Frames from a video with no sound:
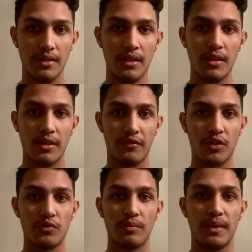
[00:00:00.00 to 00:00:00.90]
The first
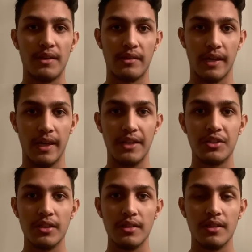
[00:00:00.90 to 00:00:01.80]
one being the
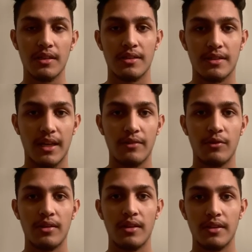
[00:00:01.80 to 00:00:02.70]
agent, the second
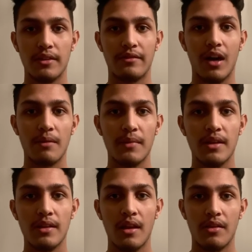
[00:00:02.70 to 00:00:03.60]
one, the environment,
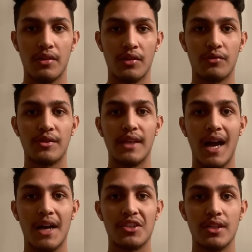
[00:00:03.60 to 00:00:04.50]
the third one, the
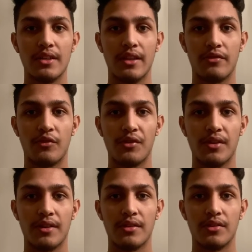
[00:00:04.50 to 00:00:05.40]
action, and the fourth
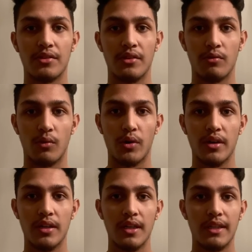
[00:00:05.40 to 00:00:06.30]
thing, the reward.
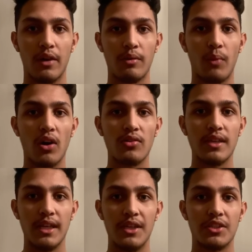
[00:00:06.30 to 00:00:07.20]
Now we model
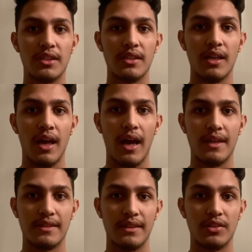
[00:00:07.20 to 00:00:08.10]
the agent as
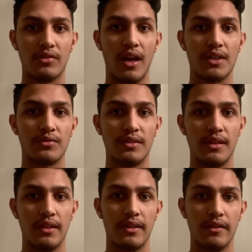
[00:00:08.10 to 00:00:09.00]
it interacts with
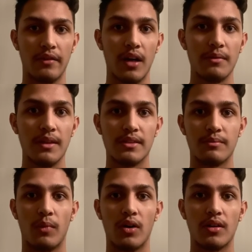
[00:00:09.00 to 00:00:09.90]
an environment as a
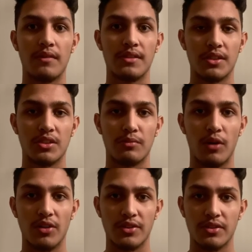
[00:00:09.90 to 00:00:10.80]
Markov decision
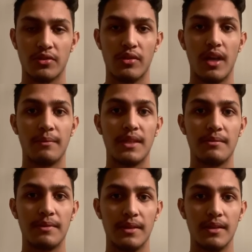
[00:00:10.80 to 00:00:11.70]
process, or
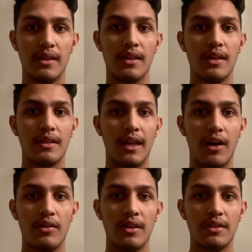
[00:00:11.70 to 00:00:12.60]
MDP. Now,
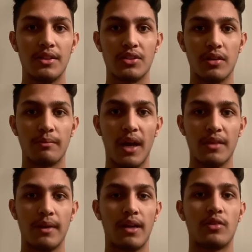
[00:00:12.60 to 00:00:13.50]
these are
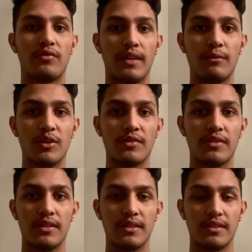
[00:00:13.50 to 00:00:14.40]
mathematical frameworks for the
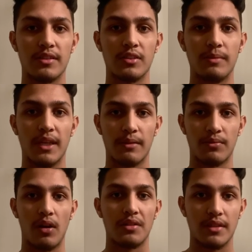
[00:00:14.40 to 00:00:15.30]
decision-making
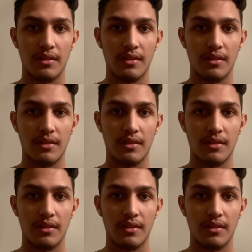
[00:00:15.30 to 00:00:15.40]
process.